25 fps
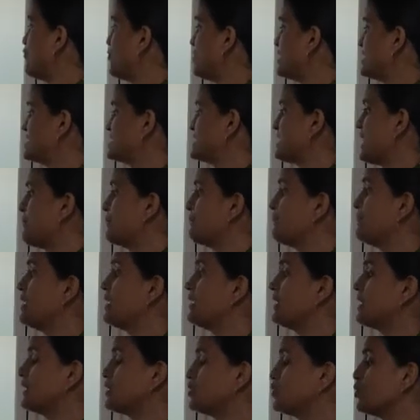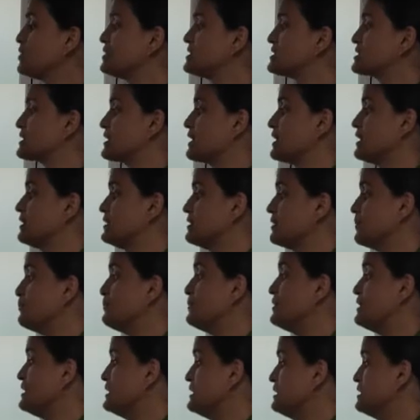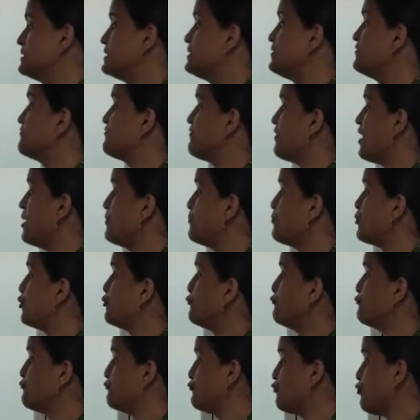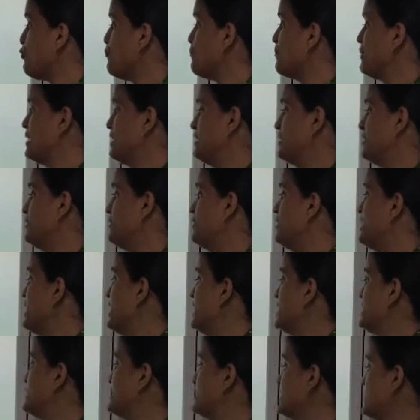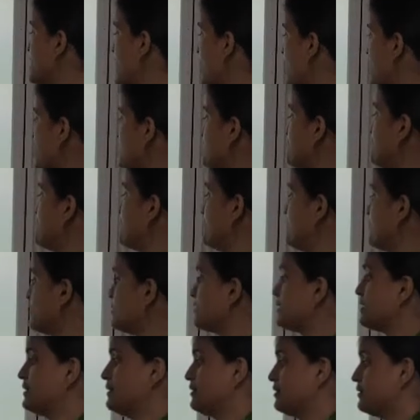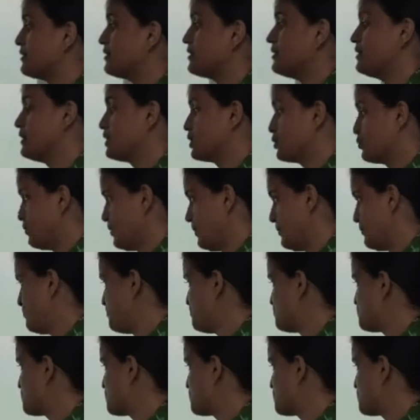For example, Herod's kingdom yielded 5.4 million denarii per year equal.